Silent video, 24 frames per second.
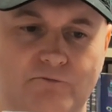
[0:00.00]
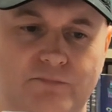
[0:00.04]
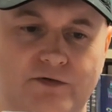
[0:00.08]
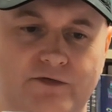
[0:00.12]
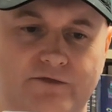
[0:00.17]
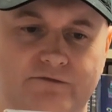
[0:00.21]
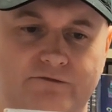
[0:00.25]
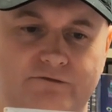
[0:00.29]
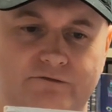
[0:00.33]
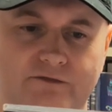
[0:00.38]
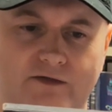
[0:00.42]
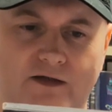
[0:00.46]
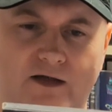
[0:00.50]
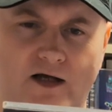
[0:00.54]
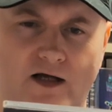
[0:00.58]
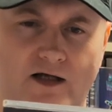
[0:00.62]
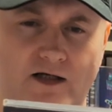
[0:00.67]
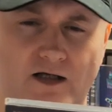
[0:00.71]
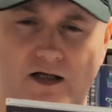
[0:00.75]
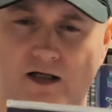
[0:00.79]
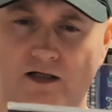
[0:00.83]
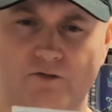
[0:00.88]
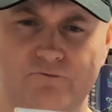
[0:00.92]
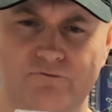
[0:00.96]
but
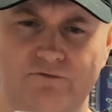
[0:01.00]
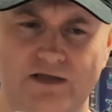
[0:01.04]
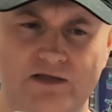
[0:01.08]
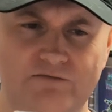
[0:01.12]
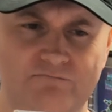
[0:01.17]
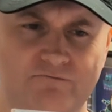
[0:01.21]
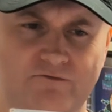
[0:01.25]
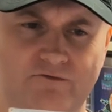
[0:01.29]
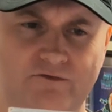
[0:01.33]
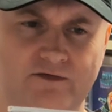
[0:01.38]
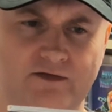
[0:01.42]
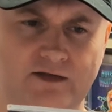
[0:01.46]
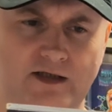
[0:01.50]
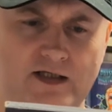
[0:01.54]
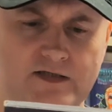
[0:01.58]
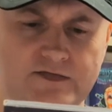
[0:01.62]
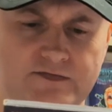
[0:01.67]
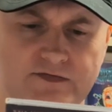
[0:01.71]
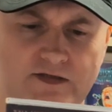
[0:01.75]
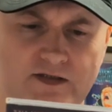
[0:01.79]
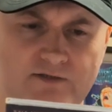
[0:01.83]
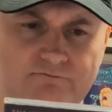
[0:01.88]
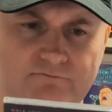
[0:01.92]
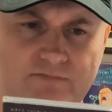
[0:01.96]
I don't even think
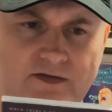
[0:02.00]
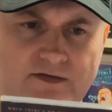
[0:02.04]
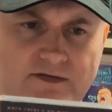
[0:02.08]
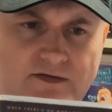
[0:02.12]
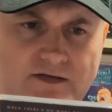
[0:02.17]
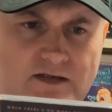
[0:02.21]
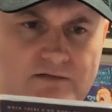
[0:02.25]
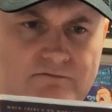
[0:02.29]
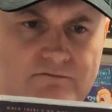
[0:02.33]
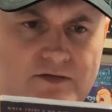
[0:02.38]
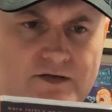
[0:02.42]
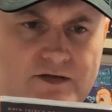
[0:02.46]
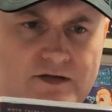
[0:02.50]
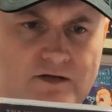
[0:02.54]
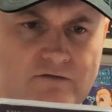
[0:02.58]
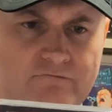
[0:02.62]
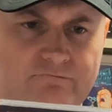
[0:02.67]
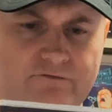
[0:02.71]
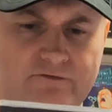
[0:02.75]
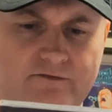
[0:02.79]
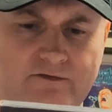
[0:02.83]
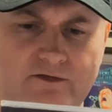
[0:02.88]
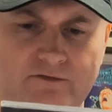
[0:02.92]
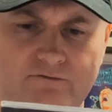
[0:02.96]
88 made any money
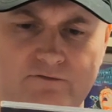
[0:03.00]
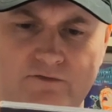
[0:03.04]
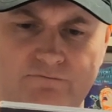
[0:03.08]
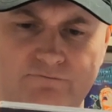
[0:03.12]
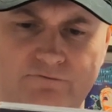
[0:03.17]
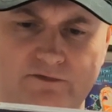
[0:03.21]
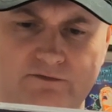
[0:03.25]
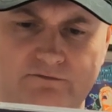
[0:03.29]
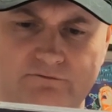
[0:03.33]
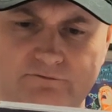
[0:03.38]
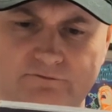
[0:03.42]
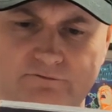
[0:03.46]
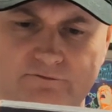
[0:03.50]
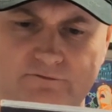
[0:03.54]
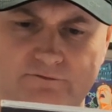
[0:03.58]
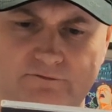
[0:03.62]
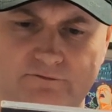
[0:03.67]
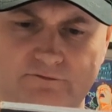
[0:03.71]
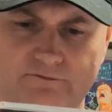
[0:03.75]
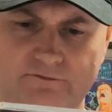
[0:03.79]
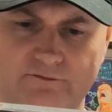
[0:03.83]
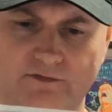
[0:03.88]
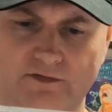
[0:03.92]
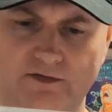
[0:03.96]
off it.
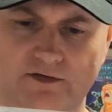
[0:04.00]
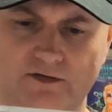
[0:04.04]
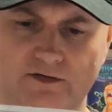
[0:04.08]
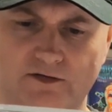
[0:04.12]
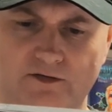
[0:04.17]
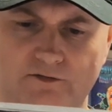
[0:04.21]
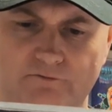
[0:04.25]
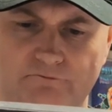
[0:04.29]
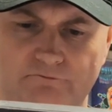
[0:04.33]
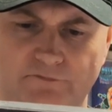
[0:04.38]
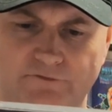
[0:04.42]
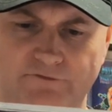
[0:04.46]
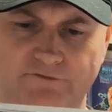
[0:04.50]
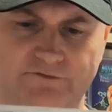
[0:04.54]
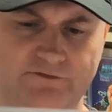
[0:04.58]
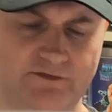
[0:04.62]
But